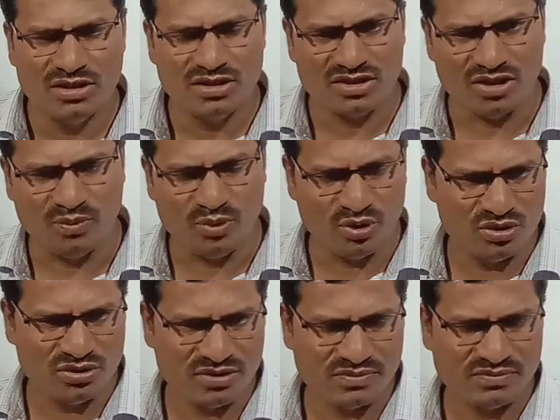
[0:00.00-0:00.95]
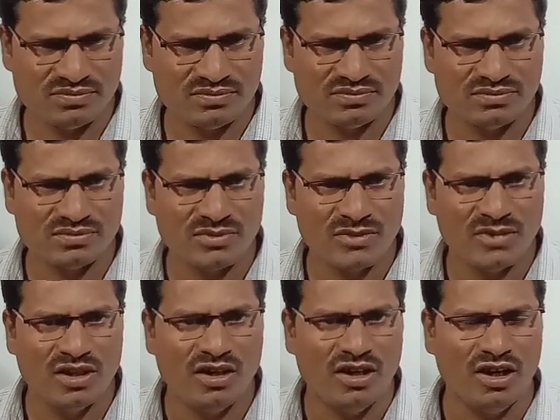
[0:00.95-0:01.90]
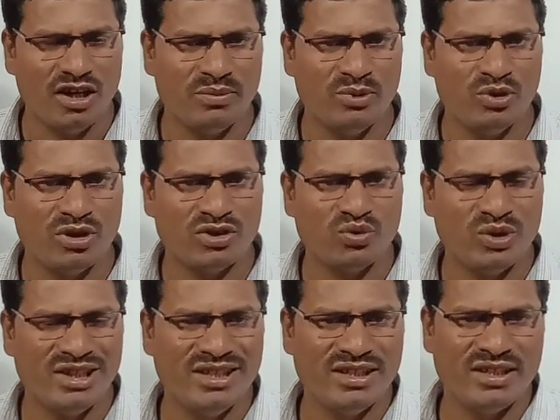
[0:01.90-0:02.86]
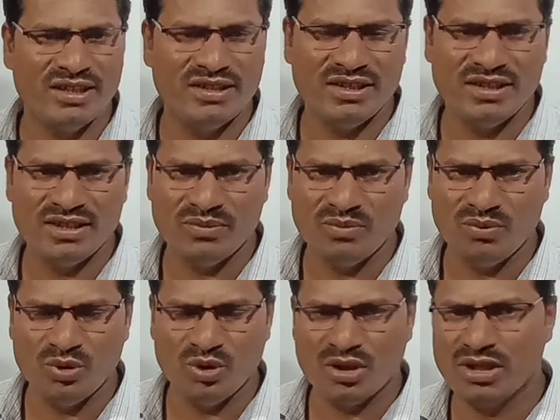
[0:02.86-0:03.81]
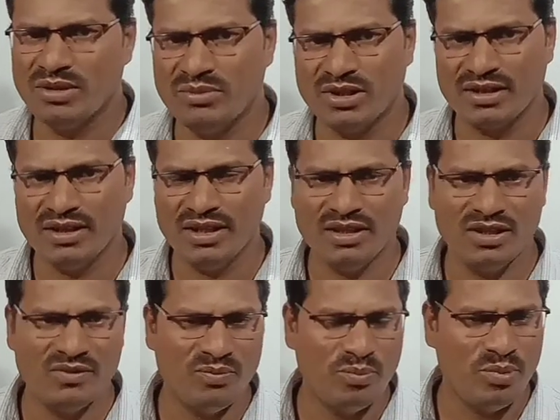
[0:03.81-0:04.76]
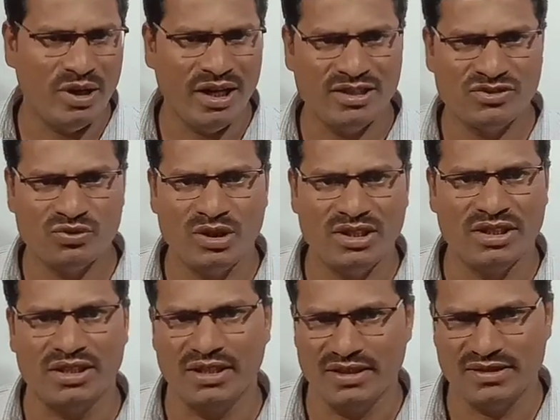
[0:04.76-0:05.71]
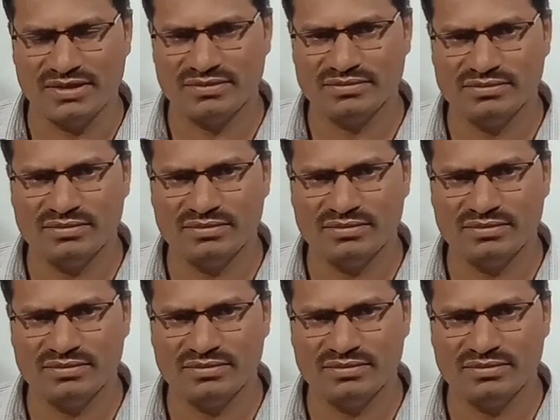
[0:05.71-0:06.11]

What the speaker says: Suppose herbivores will increase in more number, then plants will decrease.